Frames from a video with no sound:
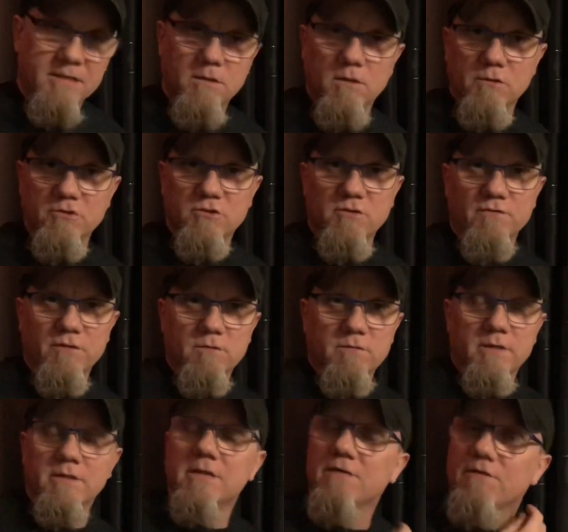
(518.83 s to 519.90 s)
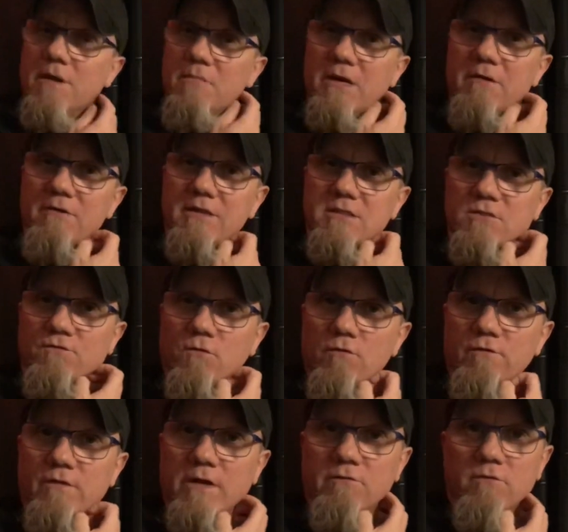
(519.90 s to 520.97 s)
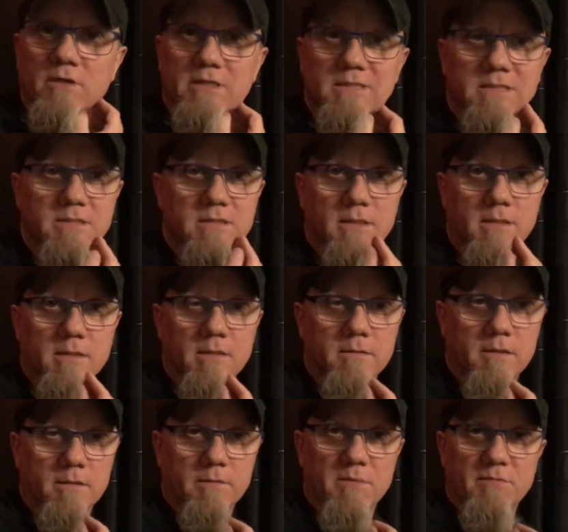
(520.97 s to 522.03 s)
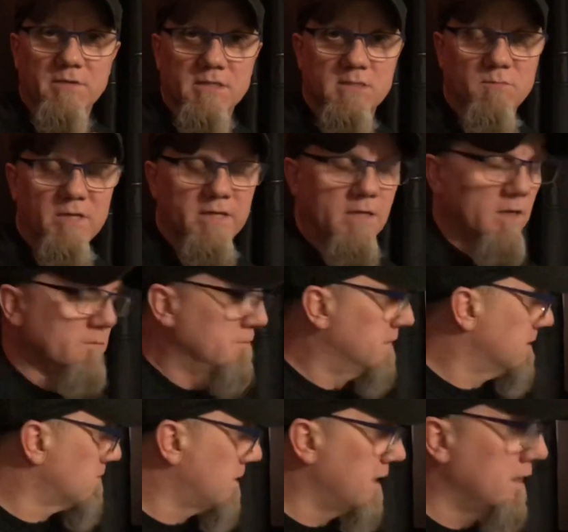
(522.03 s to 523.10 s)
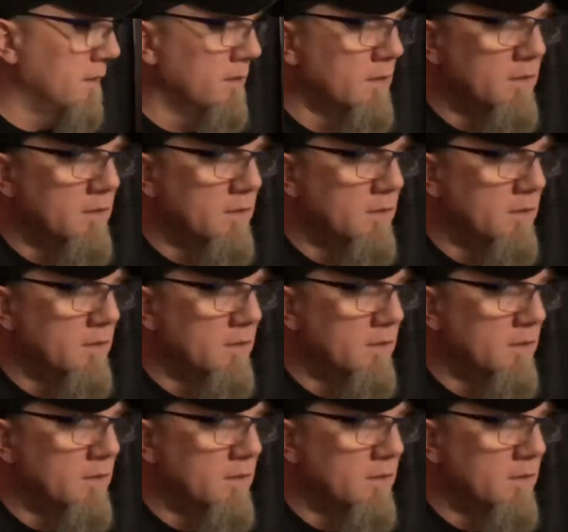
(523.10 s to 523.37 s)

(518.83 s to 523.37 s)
all their stuff. I don't think they have that many releases, four or five releases, and uh, maybe a split album as well.